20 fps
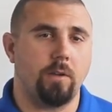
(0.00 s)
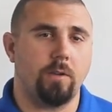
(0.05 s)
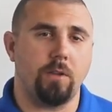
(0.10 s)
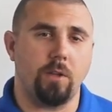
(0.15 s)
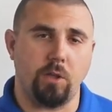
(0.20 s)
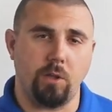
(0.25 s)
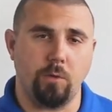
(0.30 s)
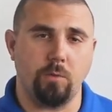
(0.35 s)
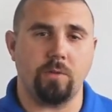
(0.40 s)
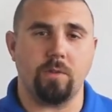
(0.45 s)

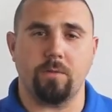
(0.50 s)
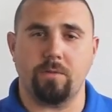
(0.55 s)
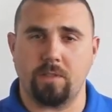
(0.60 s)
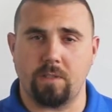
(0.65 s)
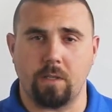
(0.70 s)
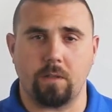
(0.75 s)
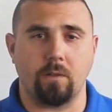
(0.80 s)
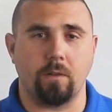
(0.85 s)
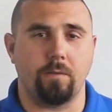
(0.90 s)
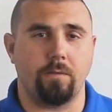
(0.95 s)
the use of
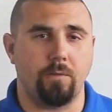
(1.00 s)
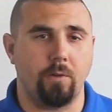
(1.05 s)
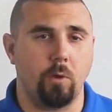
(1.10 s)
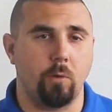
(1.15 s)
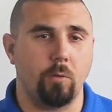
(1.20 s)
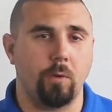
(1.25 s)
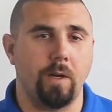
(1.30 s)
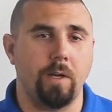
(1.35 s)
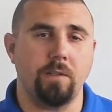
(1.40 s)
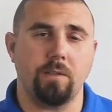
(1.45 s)
cyclic flow
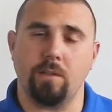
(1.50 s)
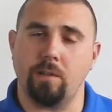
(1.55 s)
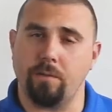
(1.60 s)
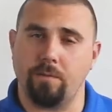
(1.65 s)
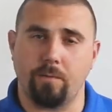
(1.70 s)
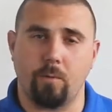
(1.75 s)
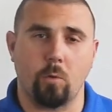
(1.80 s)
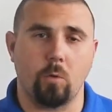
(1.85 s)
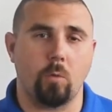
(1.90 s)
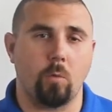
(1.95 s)
rates in a
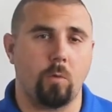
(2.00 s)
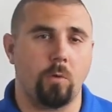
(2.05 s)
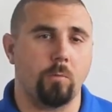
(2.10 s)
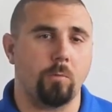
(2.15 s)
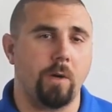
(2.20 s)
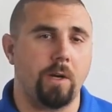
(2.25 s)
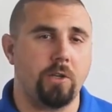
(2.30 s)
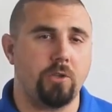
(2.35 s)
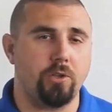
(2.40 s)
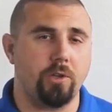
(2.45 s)
4:1
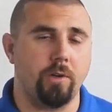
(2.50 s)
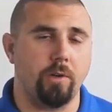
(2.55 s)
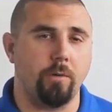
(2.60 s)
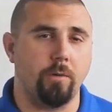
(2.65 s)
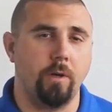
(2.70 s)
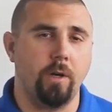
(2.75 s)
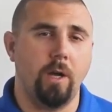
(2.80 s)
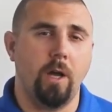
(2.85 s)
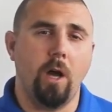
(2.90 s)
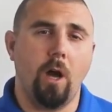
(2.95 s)
ratio,